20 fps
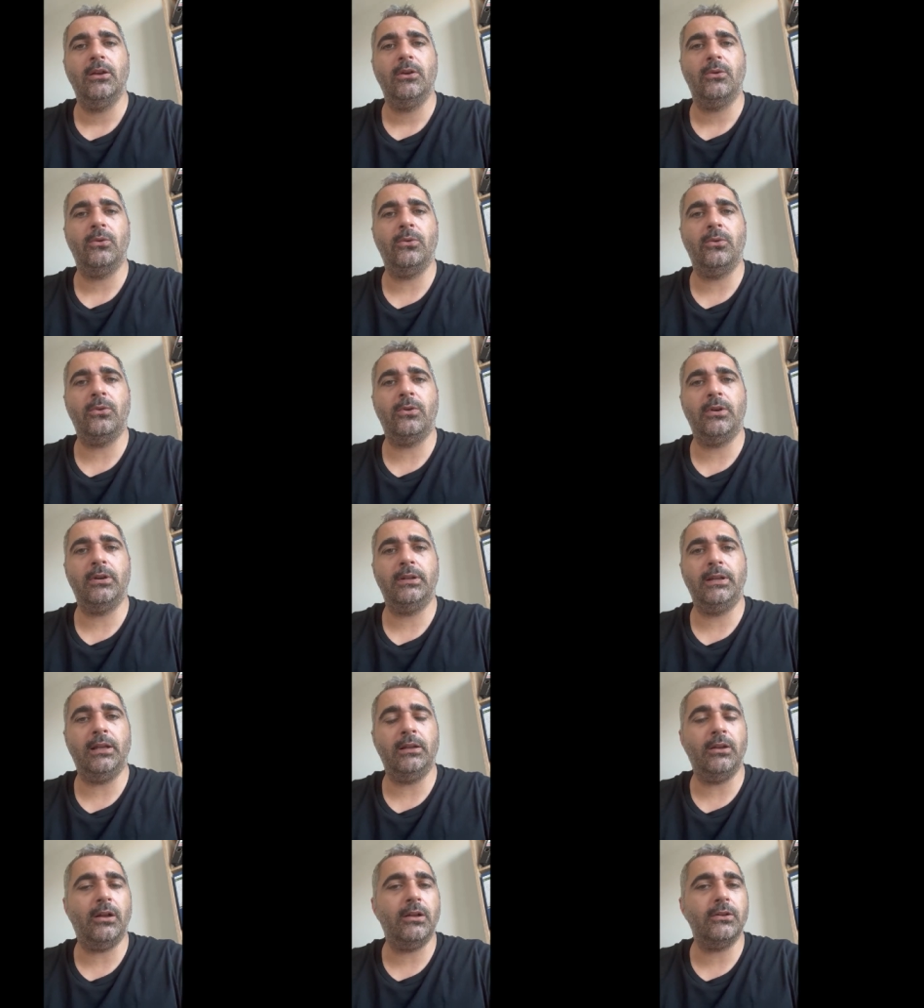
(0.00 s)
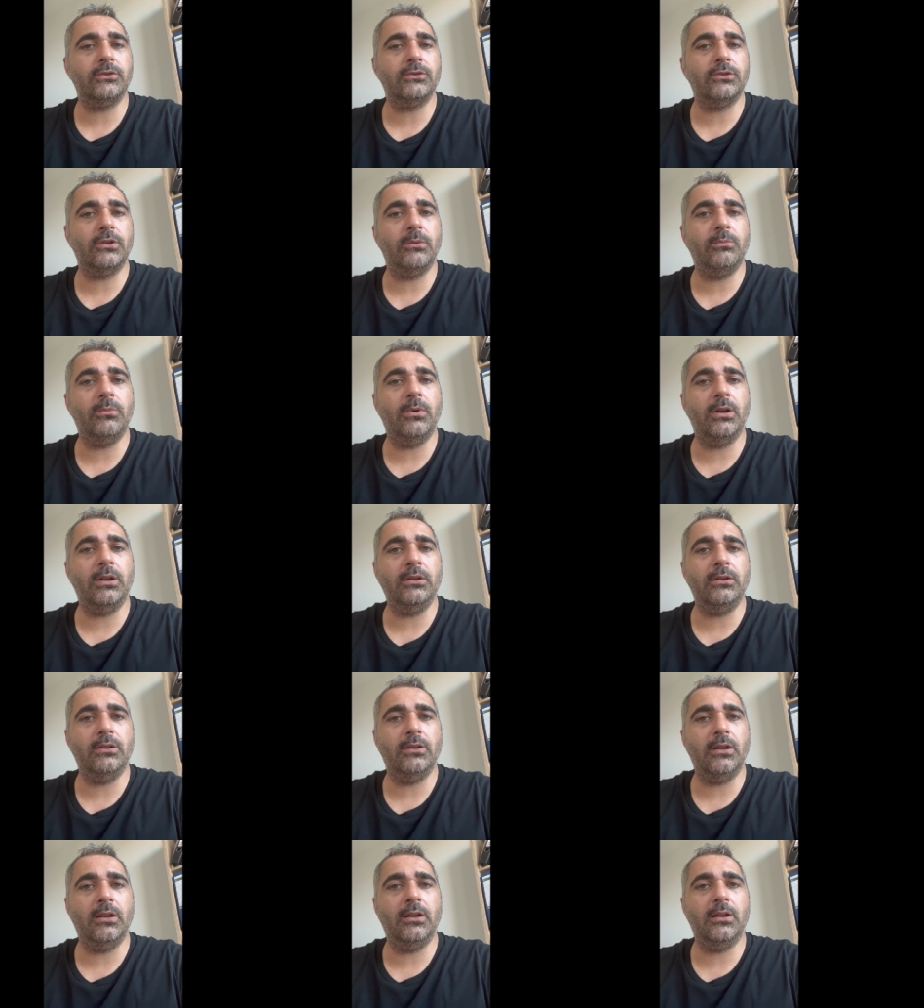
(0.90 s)
or they lost
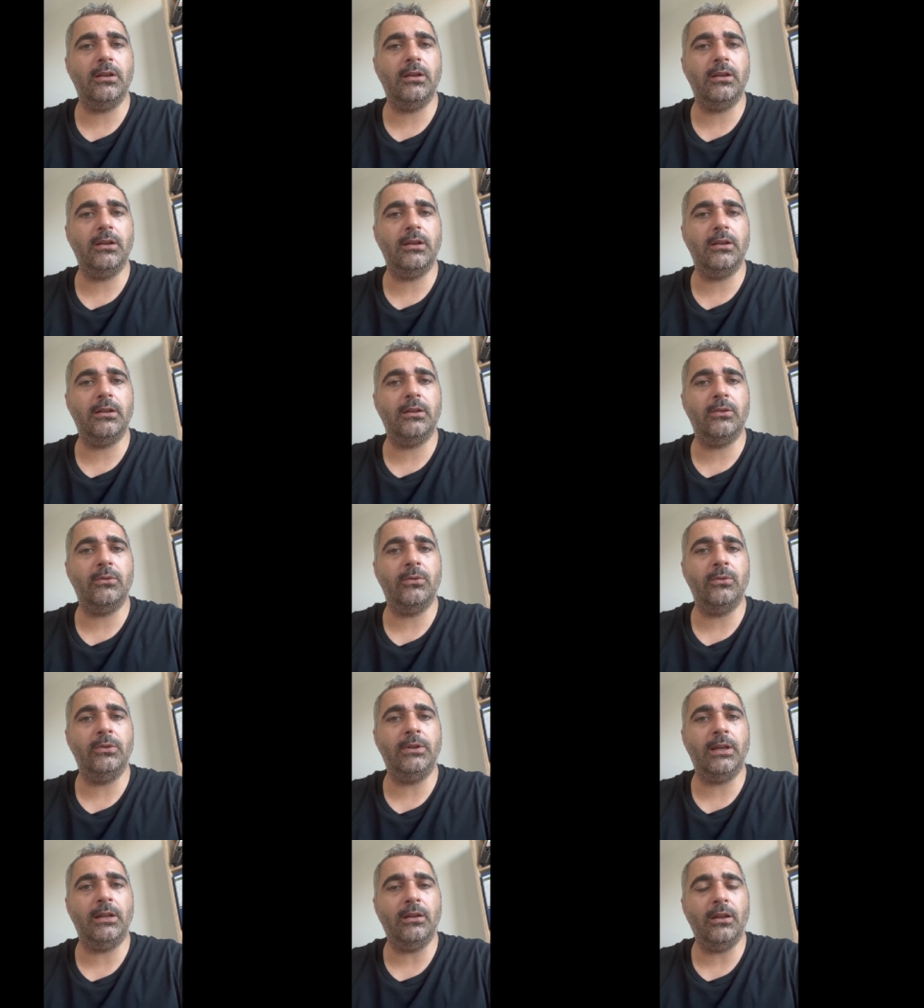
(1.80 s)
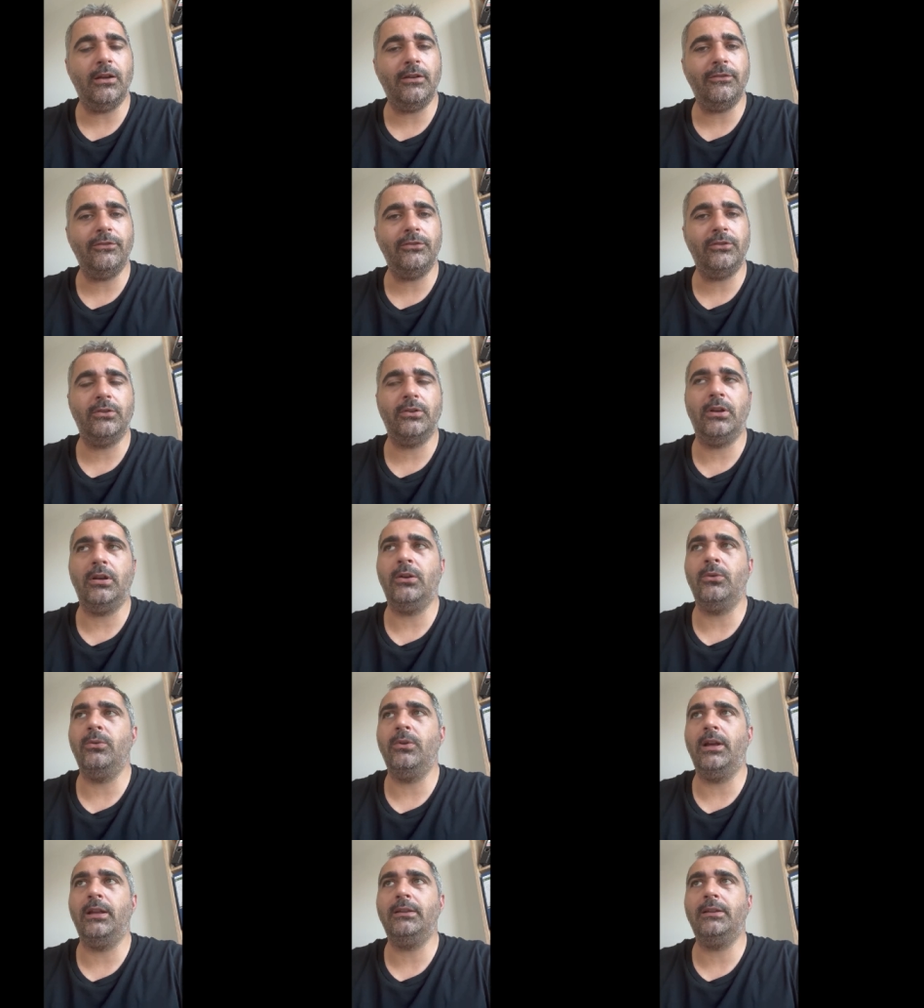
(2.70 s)
someone uh, who they loved uh,
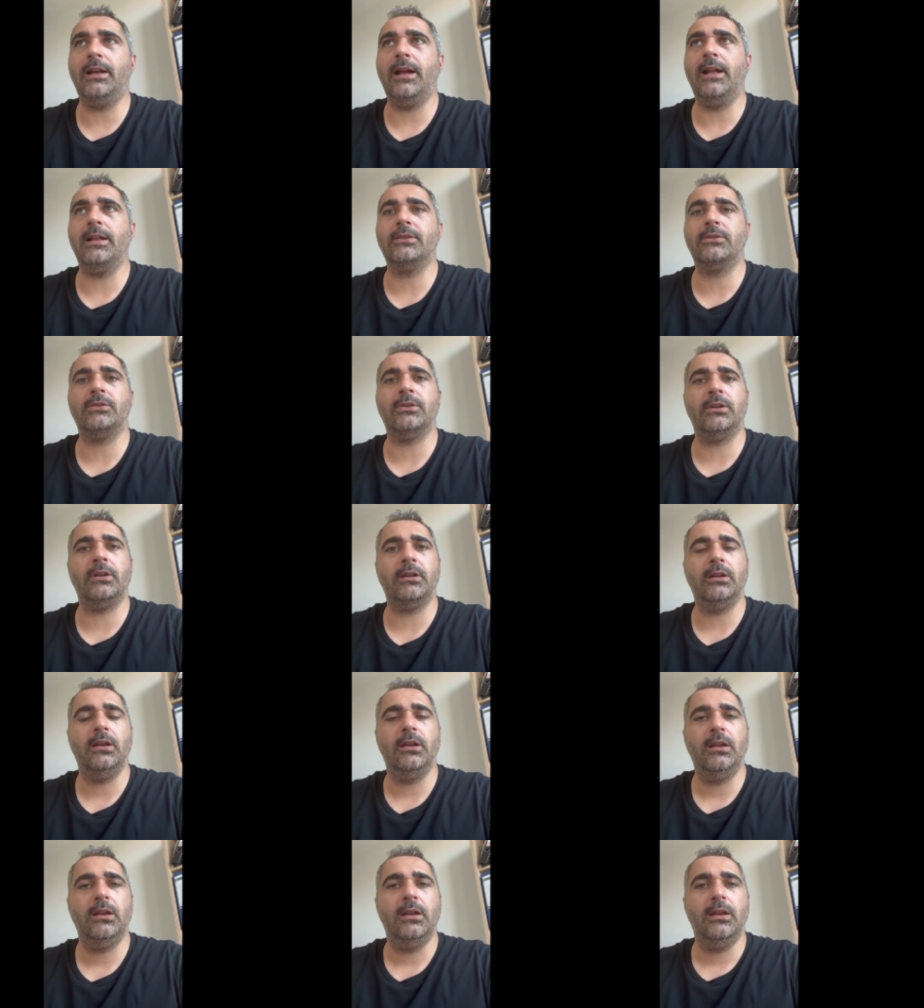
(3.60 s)
who had cancer.